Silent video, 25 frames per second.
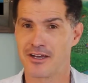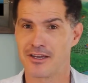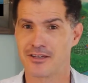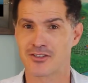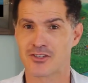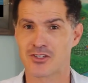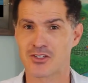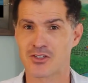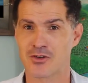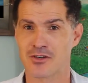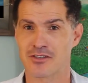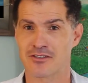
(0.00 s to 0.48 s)

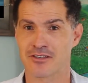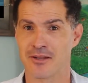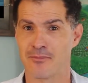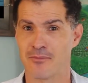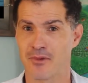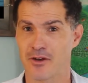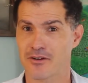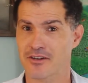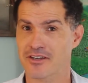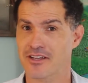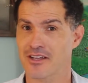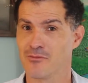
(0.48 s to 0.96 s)
So as an
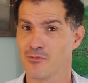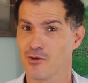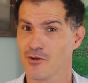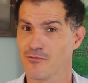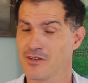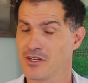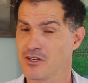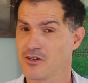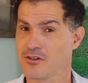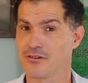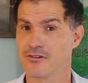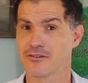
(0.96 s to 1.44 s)
American
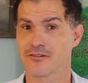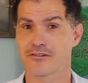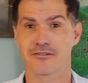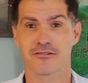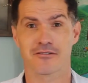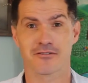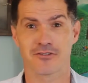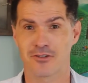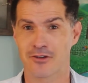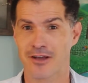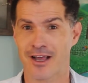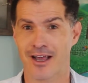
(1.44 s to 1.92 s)

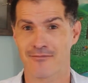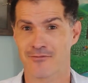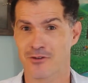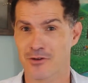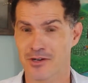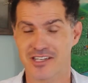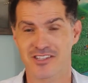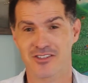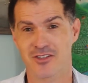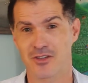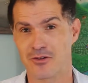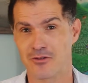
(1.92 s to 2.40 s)
moviegoer, you have
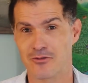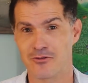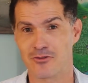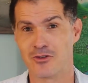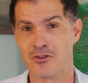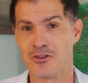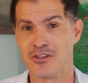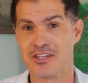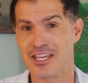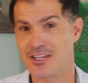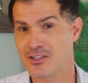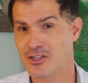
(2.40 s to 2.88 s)
no excuse,
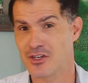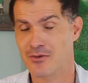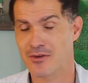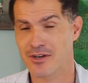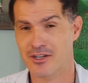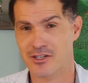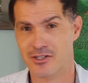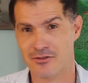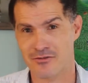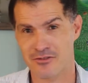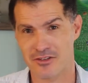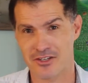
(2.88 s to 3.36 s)
you need to
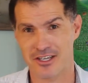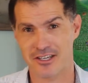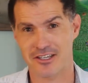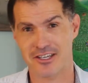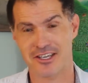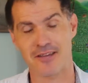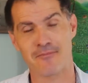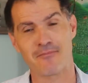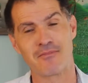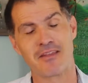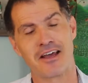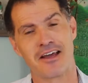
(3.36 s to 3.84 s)
watch
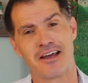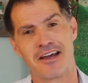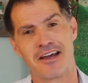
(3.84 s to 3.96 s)
Kon-Tiki.